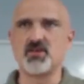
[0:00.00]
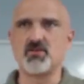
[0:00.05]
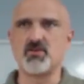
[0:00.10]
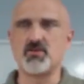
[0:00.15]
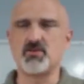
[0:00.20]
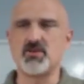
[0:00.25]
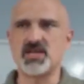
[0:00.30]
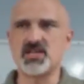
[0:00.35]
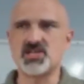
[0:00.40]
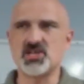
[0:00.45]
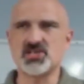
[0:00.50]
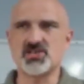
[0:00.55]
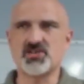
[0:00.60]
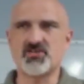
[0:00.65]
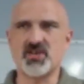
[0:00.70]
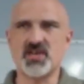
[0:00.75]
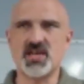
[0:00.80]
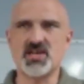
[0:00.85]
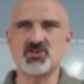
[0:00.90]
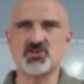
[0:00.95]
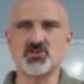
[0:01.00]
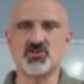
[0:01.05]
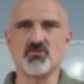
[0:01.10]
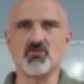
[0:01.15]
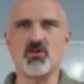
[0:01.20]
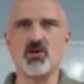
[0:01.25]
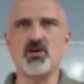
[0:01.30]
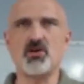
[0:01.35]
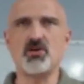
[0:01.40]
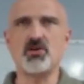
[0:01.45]
When we get justification
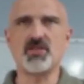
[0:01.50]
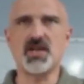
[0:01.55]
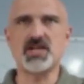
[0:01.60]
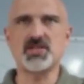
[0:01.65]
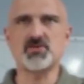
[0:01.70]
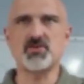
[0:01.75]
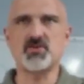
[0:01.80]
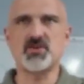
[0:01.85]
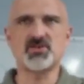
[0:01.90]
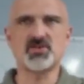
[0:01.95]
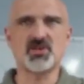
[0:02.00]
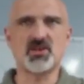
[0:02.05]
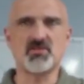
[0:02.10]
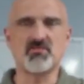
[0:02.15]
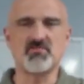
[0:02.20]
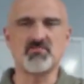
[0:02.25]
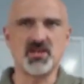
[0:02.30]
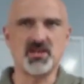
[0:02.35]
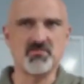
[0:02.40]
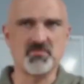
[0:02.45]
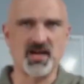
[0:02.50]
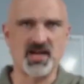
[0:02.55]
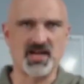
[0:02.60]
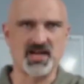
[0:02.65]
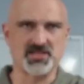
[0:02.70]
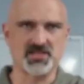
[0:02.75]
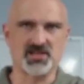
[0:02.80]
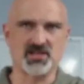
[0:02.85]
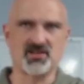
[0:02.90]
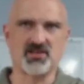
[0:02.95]
wrong, that's when you start
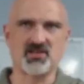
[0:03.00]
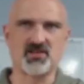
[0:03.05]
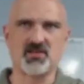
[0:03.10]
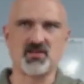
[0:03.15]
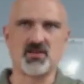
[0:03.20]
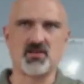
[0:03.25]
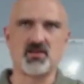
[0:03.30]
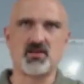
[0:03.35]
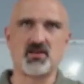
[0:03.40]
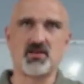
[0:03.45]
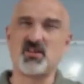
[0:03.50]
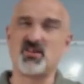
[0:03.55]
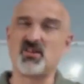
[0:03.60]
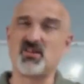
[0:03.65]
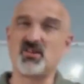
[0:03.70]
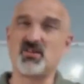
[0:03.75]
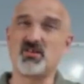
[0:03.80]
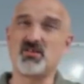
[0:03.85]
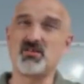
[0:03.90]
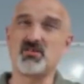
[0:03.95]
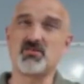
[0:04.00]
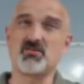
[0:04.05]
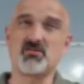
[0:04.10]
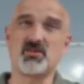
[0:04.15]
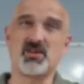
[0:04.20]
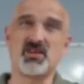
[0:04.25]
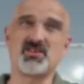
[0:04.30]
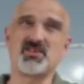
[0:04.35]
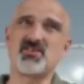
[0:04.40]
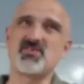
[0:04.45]
minimizing. Oh,
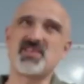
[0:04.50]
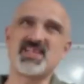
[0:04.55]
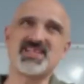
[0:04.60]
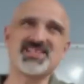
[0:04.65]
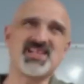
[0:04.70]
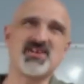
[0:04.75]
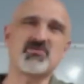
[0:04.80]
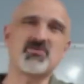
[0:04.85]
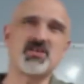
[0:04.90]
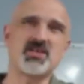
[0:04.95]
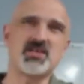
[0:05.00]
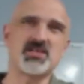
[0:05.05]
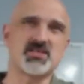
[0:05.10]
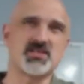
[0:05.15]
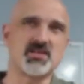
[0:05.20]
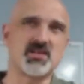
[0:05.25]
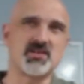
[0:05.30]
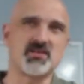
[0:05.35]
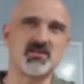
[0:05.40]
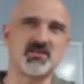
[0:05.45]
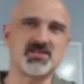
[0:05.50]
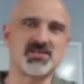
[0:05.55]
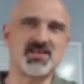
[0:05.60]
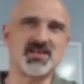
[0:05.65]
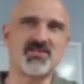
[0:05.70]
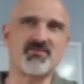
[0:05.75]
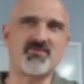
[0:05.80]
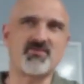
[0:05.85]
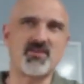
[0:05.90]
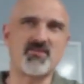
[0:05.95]
well, no, that's not really a sin, because
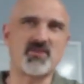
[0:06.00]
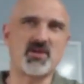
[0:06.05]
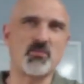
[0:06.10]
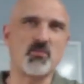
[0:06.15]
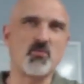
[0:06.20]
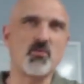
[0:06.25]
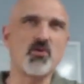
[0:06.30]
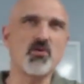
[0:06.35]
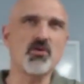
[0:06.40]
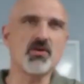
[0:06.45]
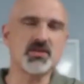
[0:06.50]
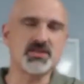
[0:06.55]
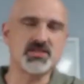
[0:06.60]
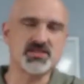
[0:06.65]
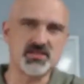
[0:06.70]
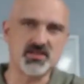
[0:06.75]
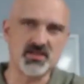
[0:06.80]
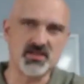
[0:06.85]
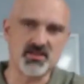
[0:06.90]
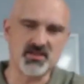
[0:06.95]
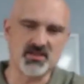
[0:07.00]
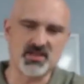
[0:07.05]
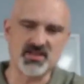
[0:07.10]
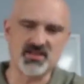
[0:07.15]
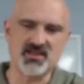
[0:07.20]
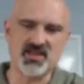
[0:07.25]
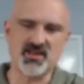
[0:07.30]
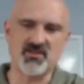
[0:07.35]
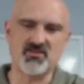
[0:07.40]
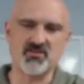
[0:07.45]
that if it were a sin,
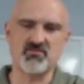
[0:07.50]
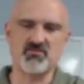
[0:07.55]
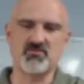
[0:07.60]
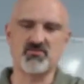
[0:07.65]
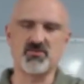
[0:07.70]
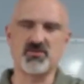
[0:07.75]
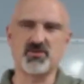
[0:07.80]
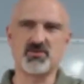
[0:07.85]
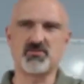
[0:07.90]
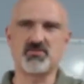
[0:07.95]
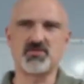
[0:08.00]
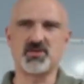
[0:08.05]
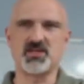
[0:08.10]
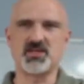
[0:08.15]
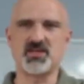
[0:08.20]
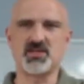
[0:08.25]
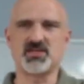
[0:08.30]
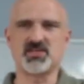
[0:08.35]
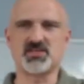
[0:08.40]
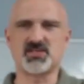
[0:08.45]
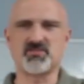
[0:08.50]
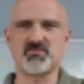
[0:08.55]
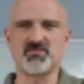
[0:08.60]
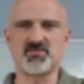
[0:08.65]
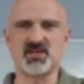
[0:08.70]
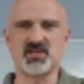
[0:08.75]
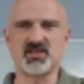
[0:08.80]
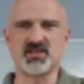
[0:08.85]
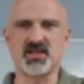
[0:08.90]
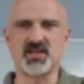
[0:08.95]
then that would be
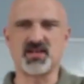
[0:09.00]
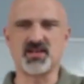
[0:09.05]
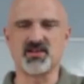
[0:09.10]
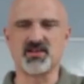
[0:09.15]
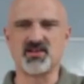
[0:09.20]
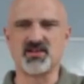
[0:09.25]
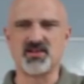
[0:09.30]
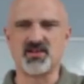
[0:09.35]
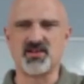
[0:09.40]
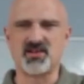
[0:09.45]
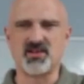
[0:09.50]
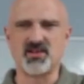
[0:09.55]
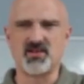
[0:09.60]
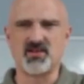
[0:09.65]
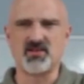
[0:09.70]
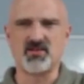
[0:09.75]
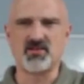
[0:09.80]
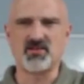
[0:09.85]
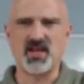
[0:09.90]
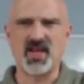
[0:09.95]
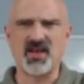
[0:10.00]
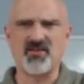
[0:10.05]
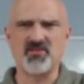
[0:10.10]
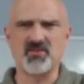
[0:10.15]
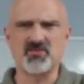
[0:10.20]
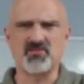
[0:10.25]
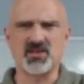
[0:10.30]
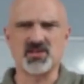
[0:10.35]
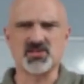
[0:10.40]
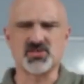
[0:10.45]
something that
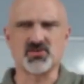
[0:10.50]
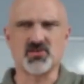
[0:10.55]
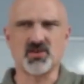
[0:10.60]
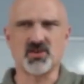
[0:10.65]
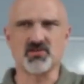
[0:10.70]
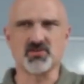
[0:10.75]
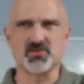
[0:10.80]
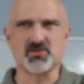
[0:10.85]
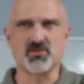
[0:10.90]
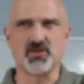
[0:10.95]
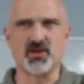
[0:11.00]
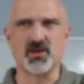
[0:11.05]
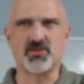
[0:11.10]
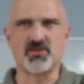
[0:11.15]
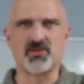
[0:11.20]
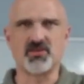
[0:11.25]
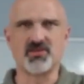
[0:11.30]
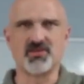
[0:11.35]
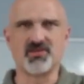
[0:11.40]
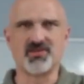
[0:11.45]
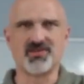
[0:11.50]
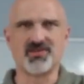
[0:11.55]
everybody struggles with.